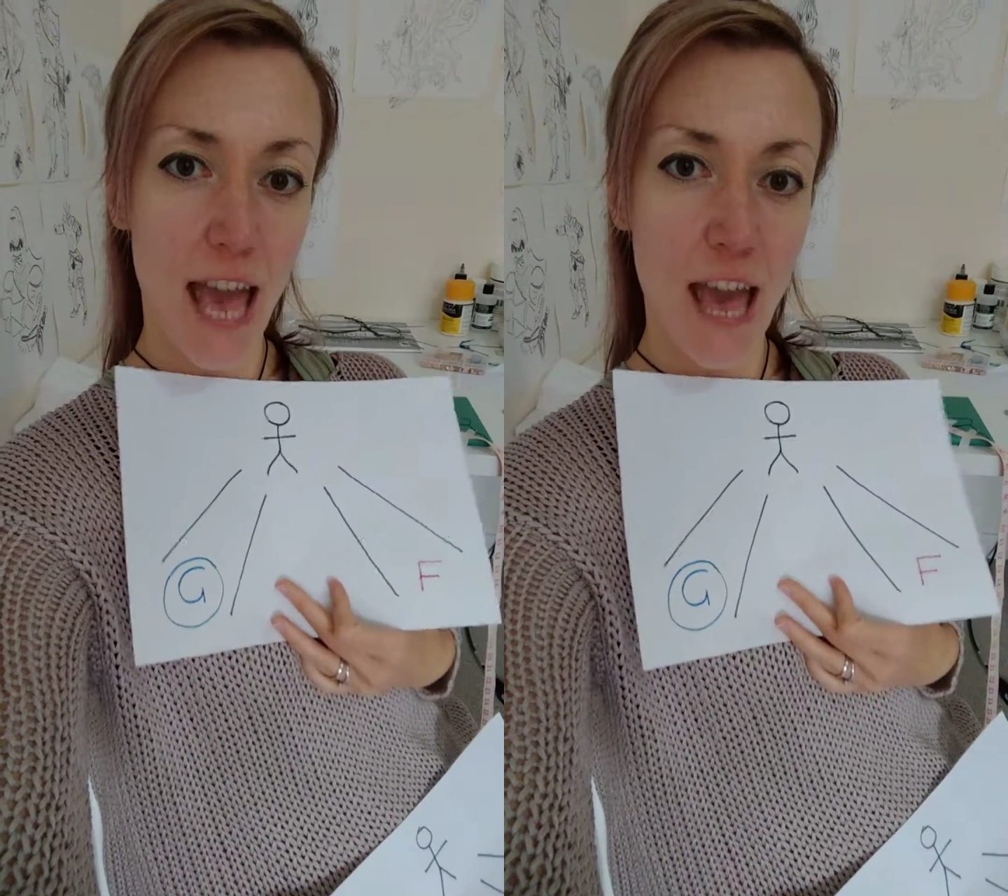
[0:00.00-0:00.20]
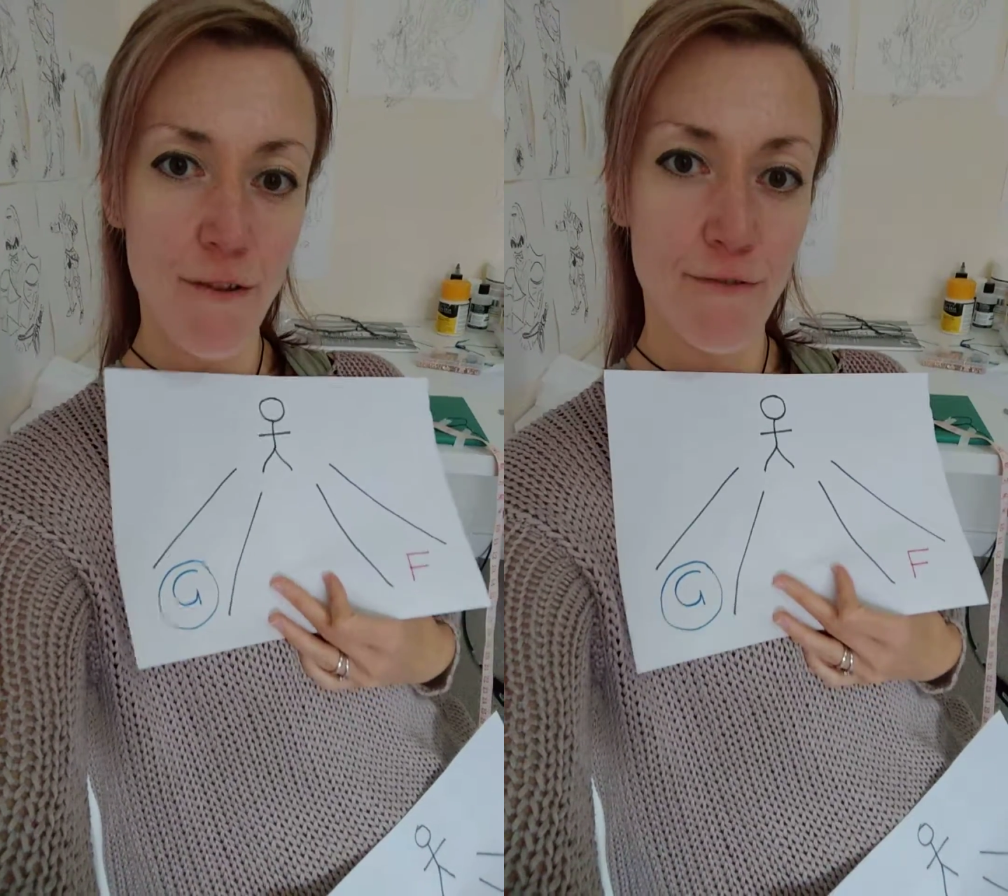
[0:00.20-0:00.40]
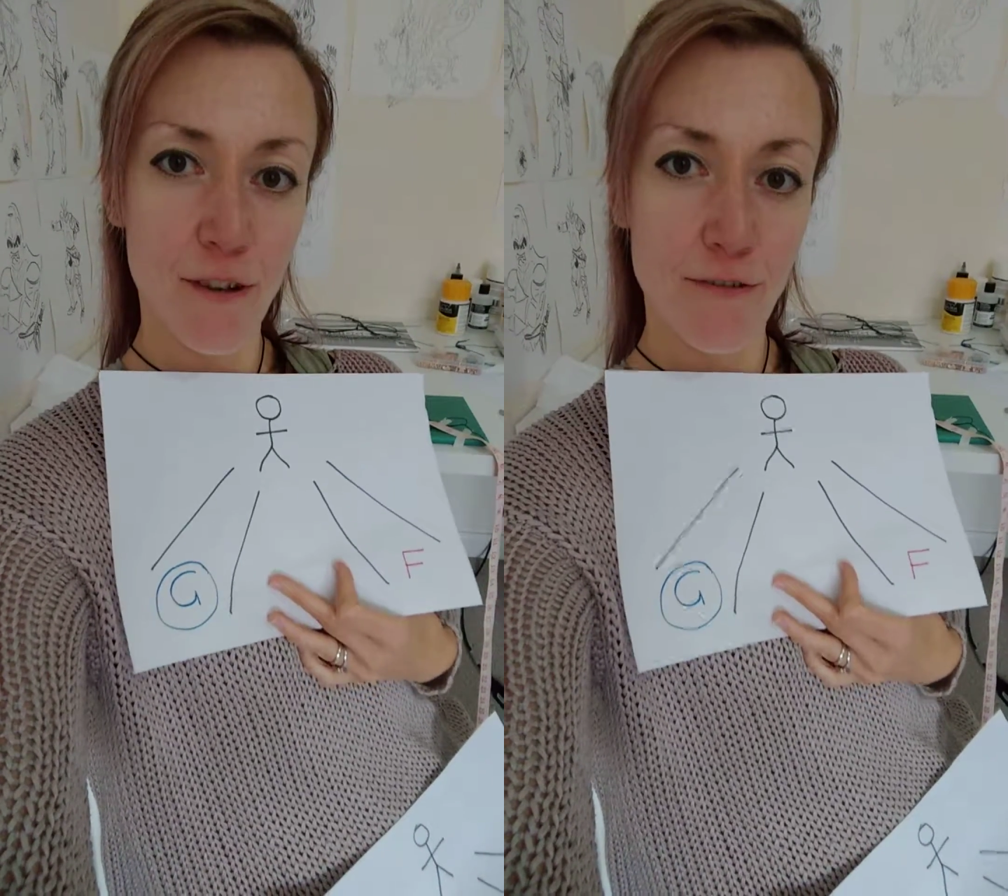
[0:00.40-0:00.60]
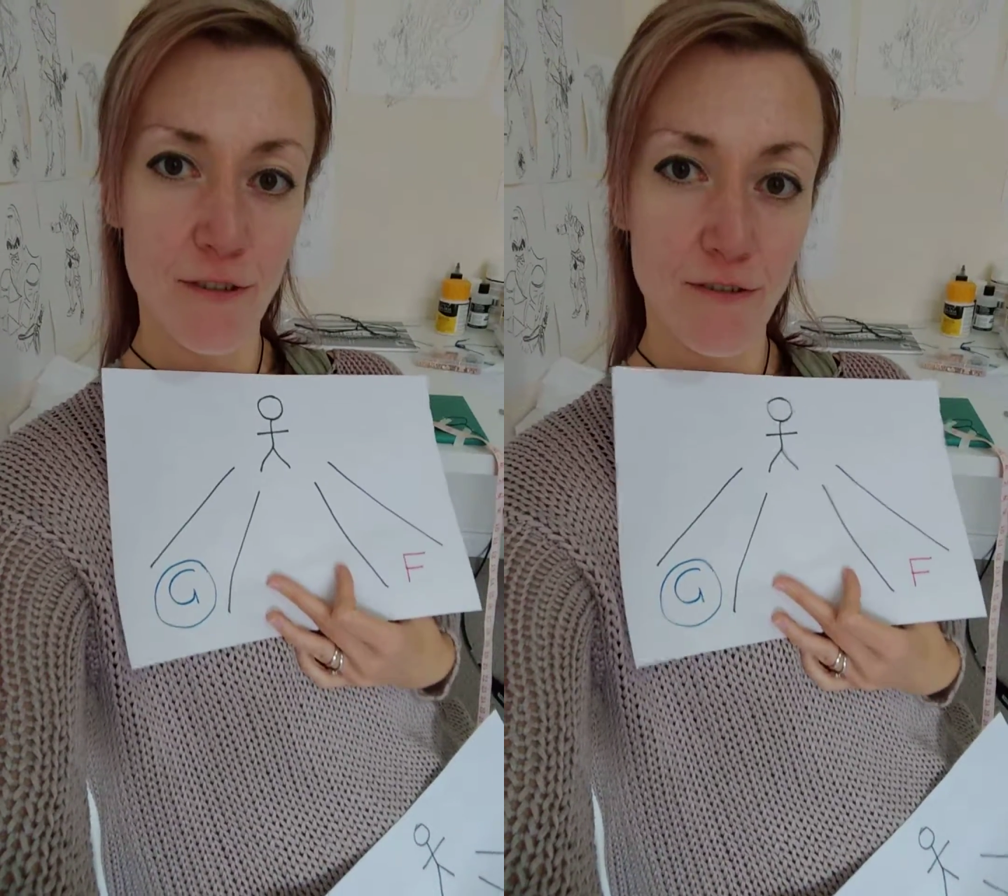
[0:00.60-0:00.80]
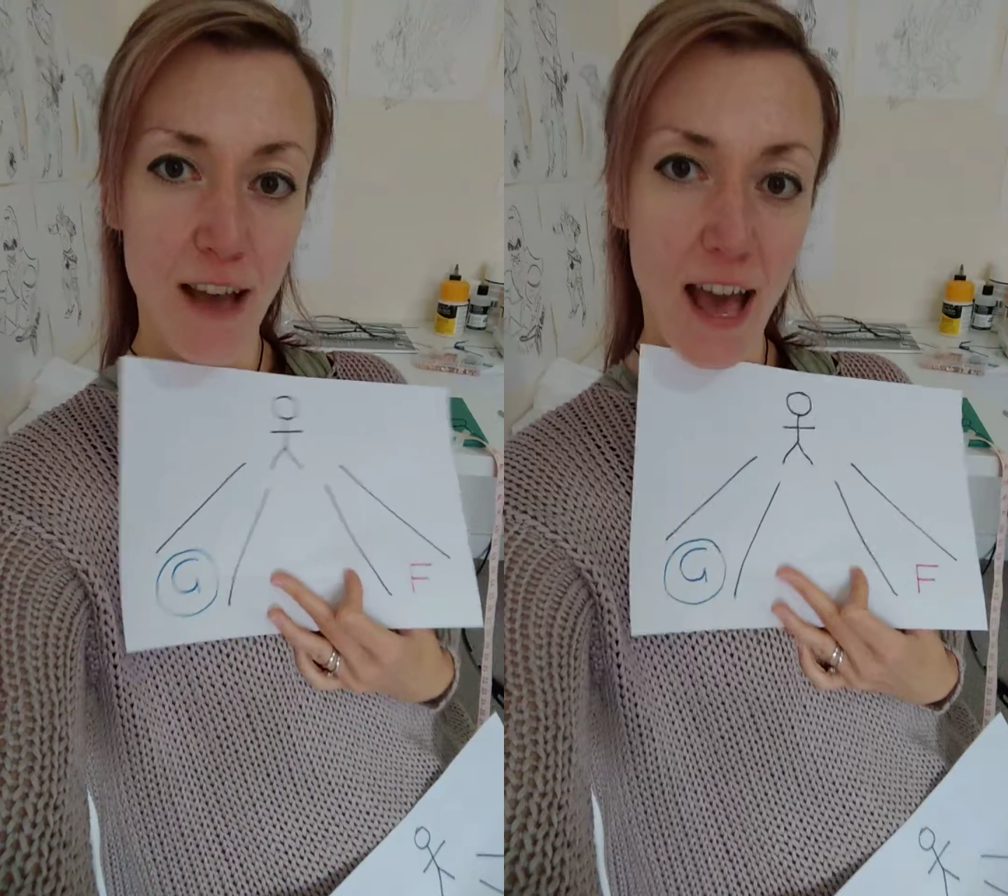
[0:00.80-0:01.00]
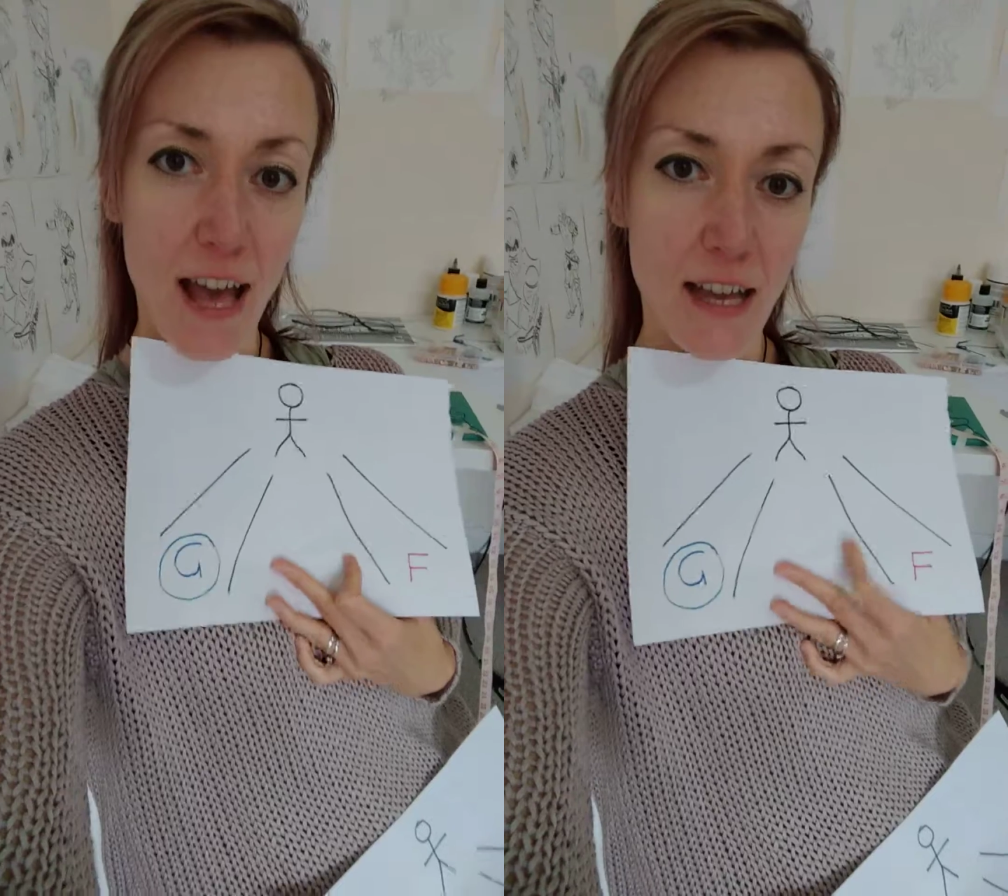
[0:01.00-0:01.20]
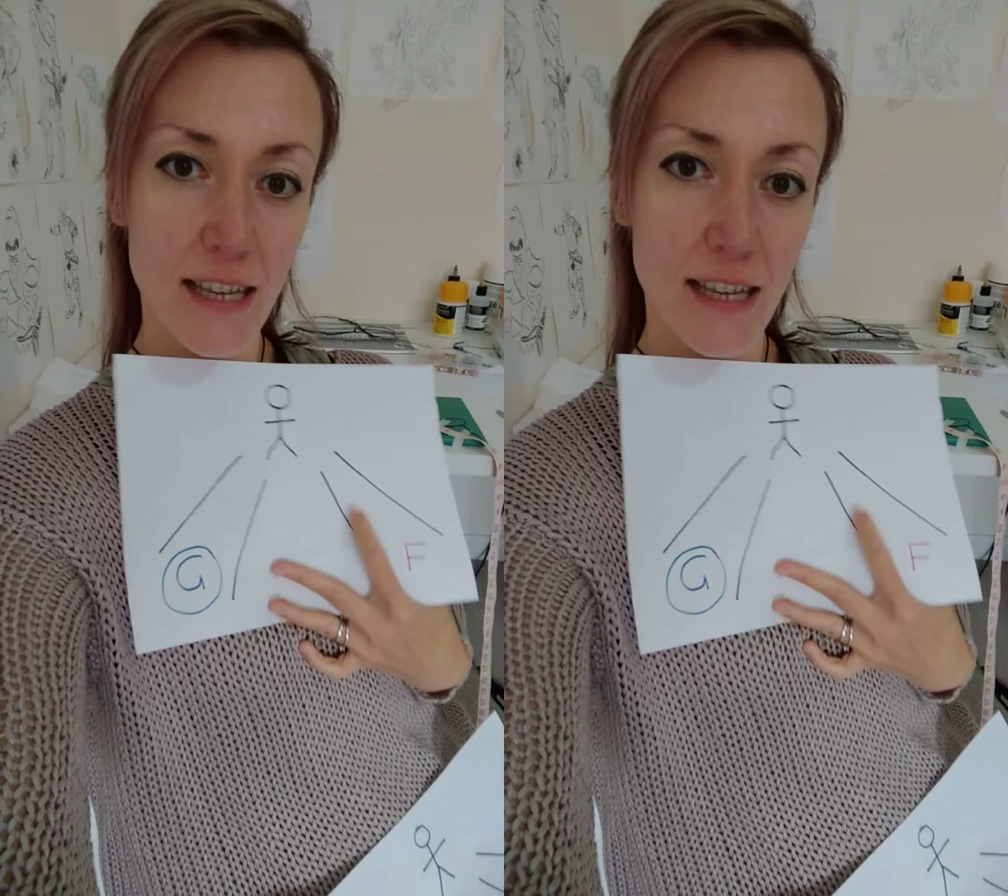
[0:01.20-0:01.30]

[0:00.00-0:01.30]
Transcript: F for fat